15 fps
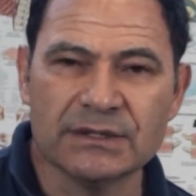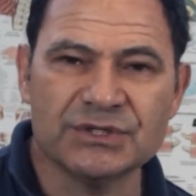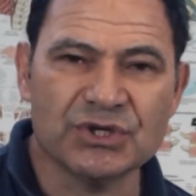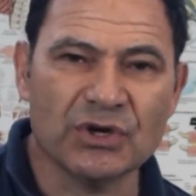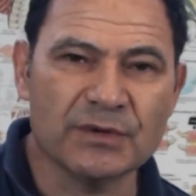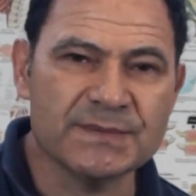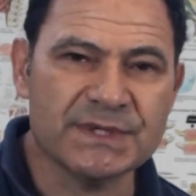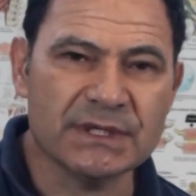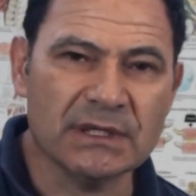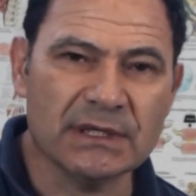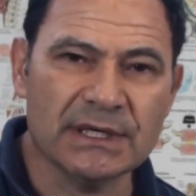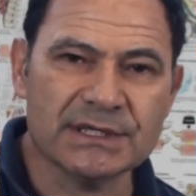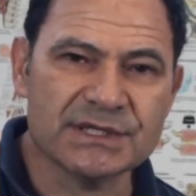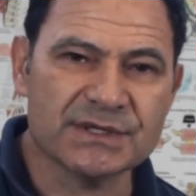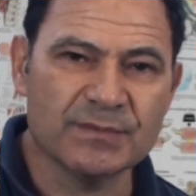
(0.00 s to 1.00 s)
jobs in
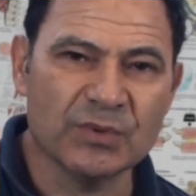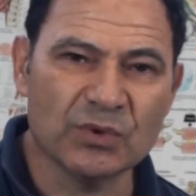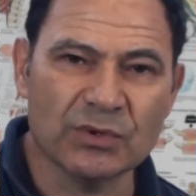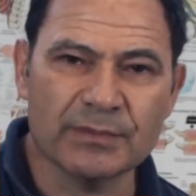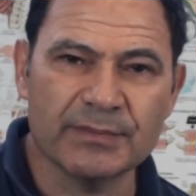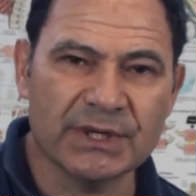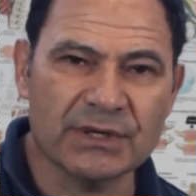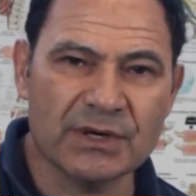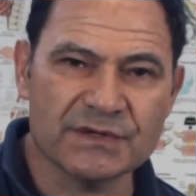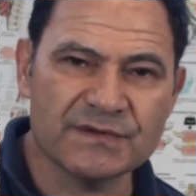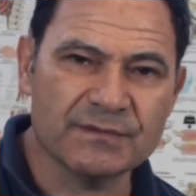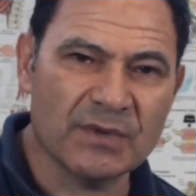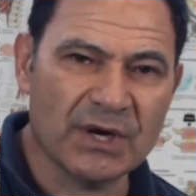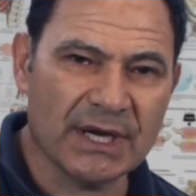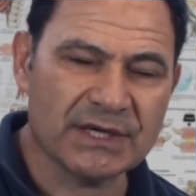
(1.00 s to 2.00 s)
elite sport because
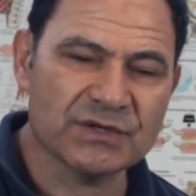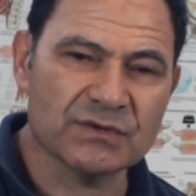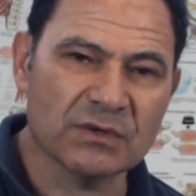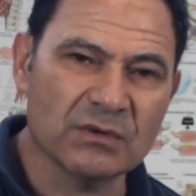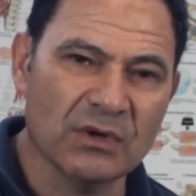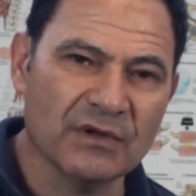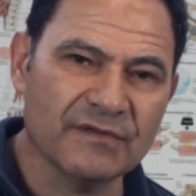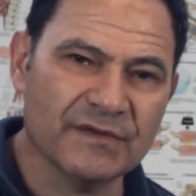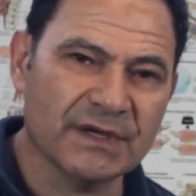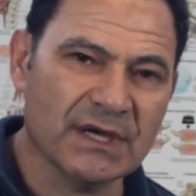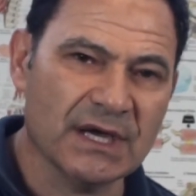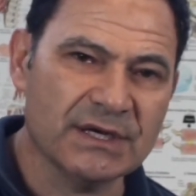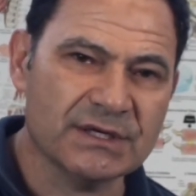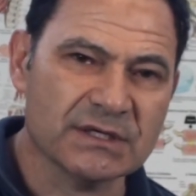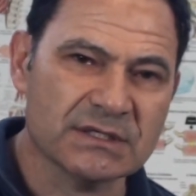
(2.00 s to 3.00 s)
of my extra
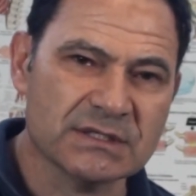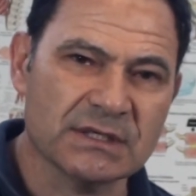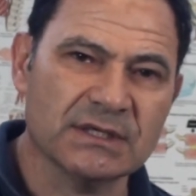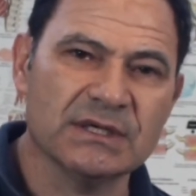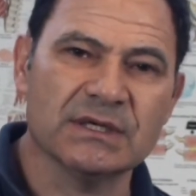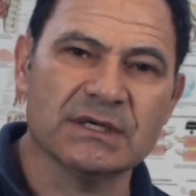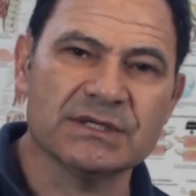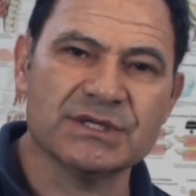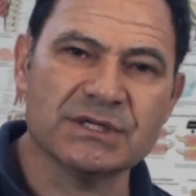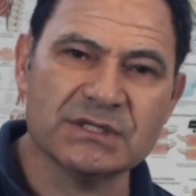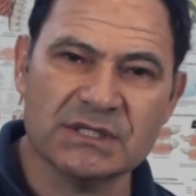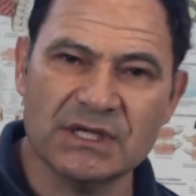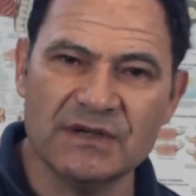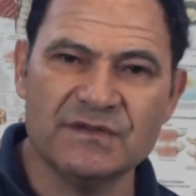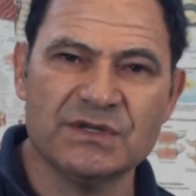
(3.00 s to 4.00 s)
qualifications. It
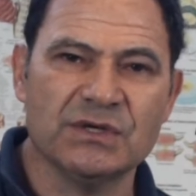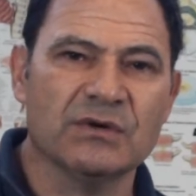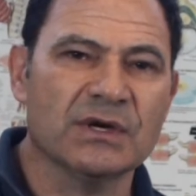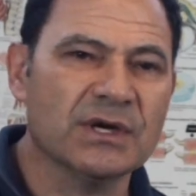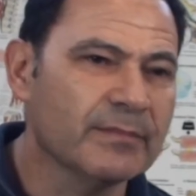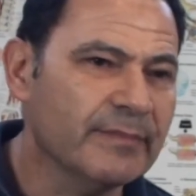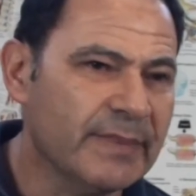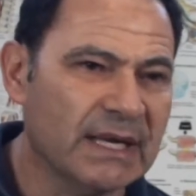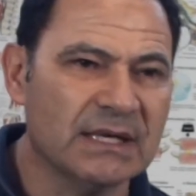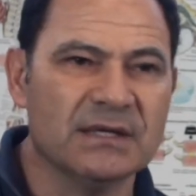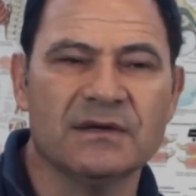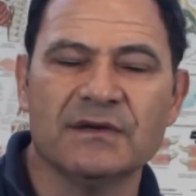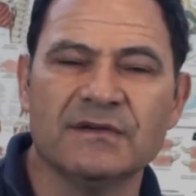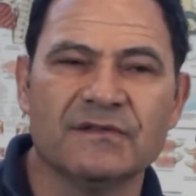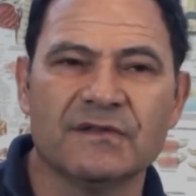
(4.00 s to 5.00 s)
just gives you a
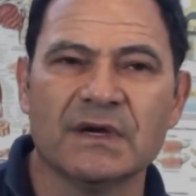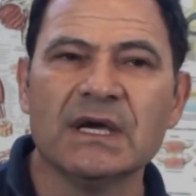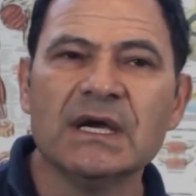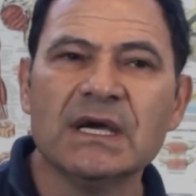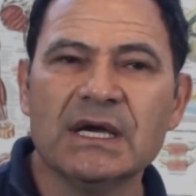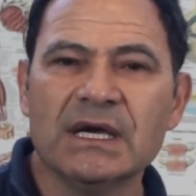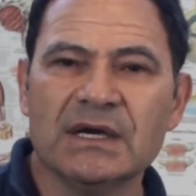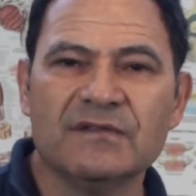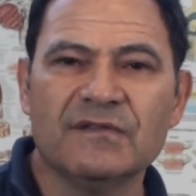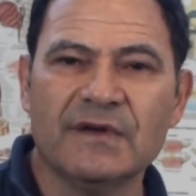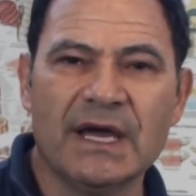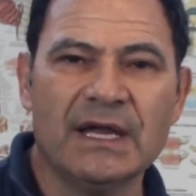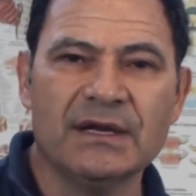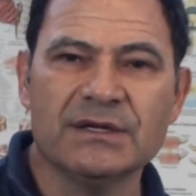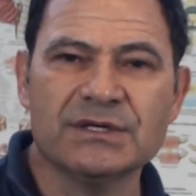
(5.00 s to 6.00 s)
competitive
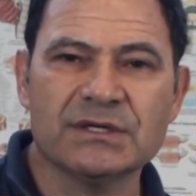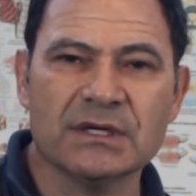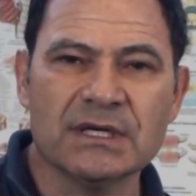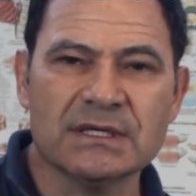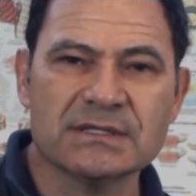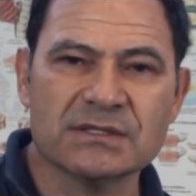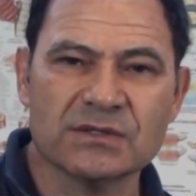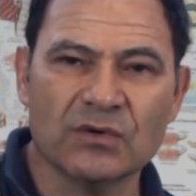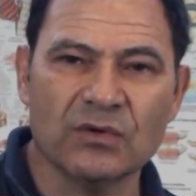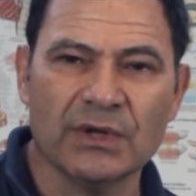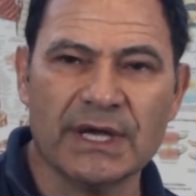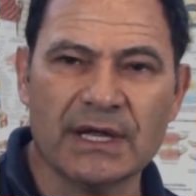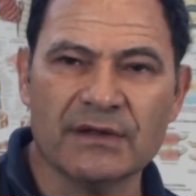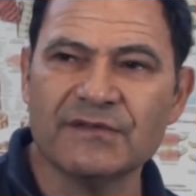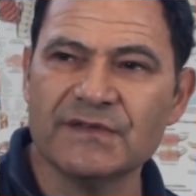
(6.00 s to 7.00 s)
advantage against all
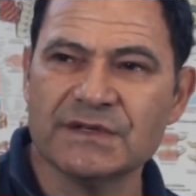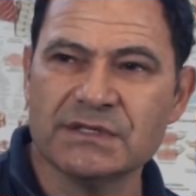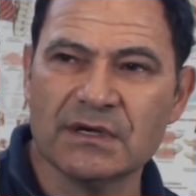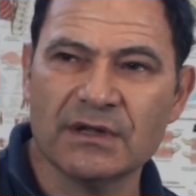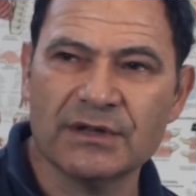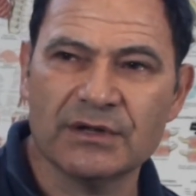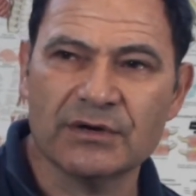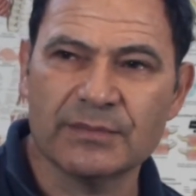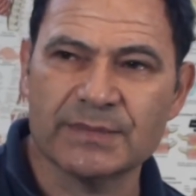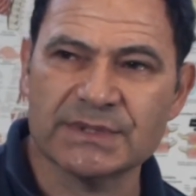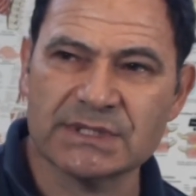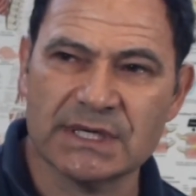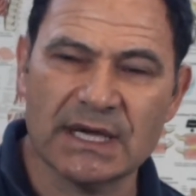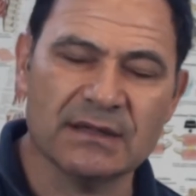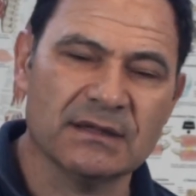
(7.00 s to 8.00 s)
the other
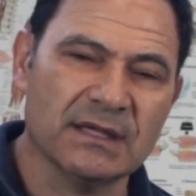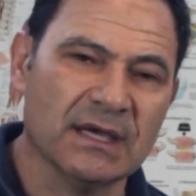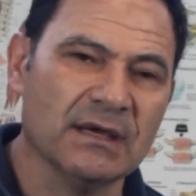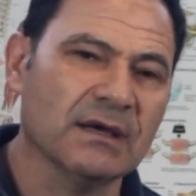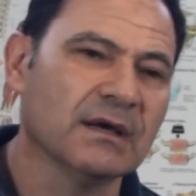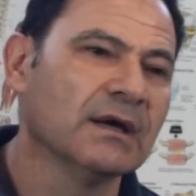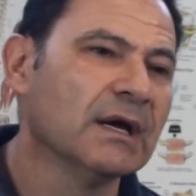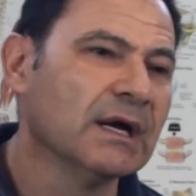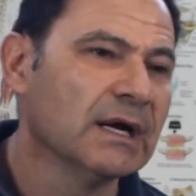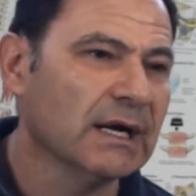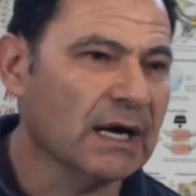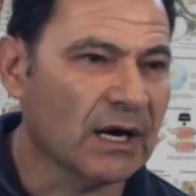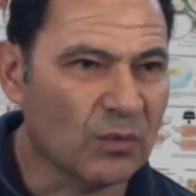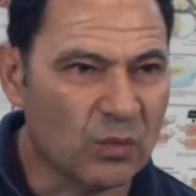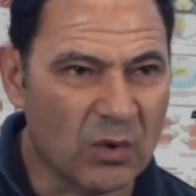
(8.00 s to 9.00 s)
physiotherapists out there
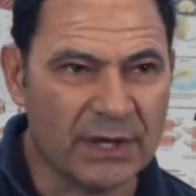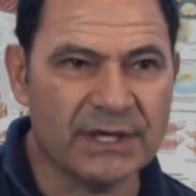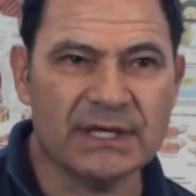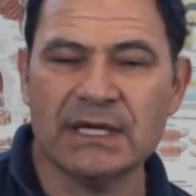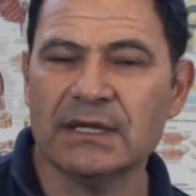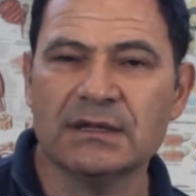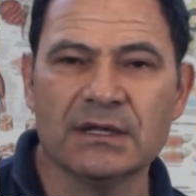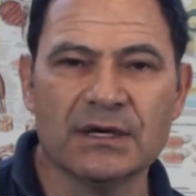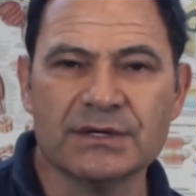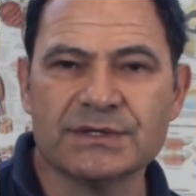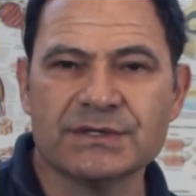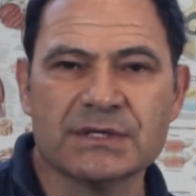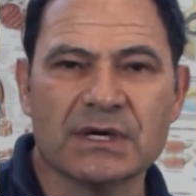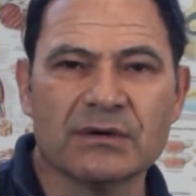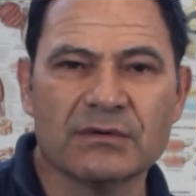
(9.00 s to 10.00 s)
wanting to get
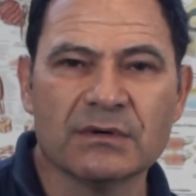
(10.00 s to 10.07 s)
those